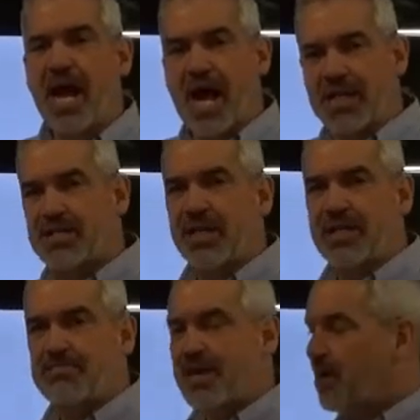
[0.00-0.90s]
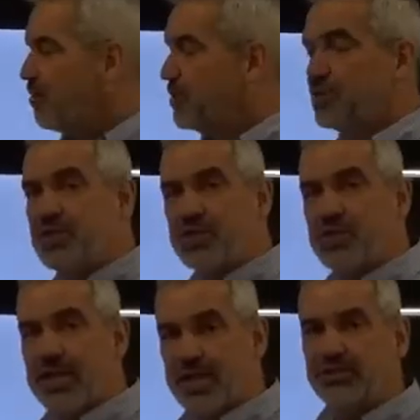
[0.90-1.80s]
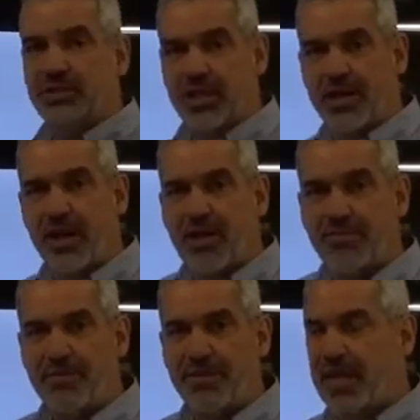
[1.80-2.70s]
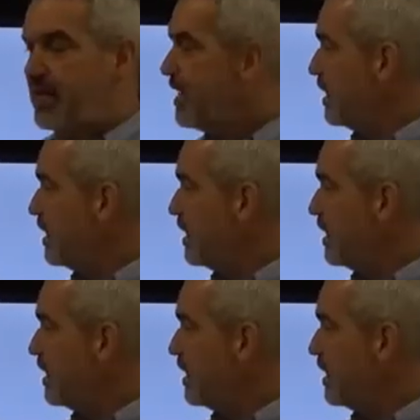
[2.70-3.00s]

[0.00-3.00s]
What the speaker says: isolate the power with your disconnect. Shut it off, okay?